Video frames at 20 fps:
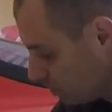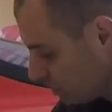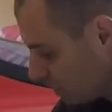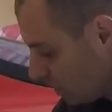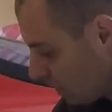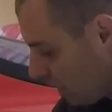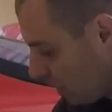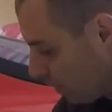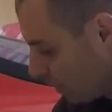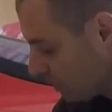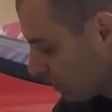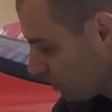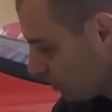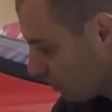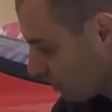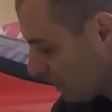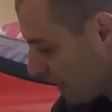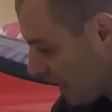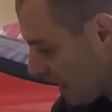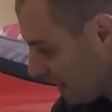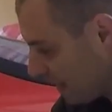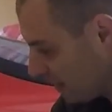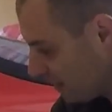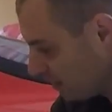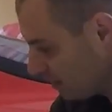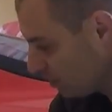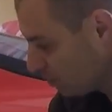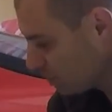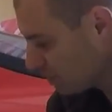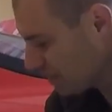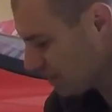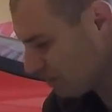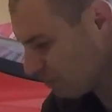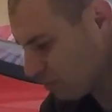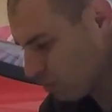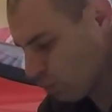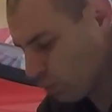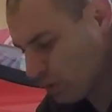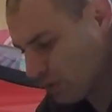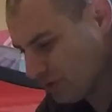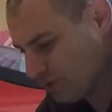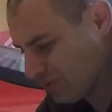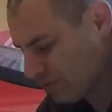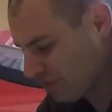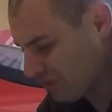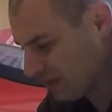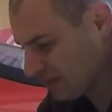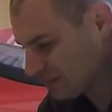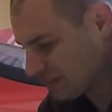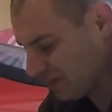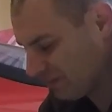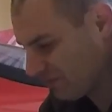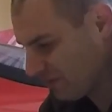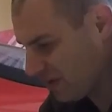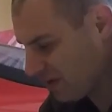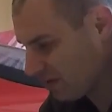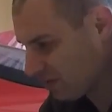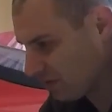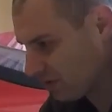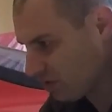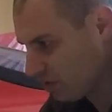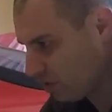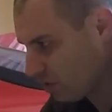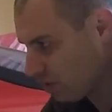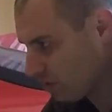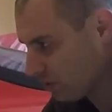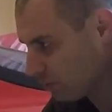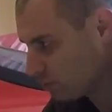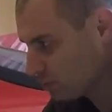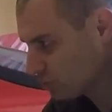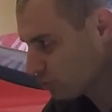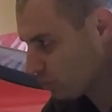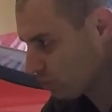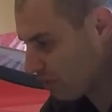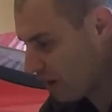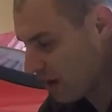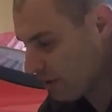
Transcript: So I went to look at it. There was a couple of weird things I found on the car that were just more right.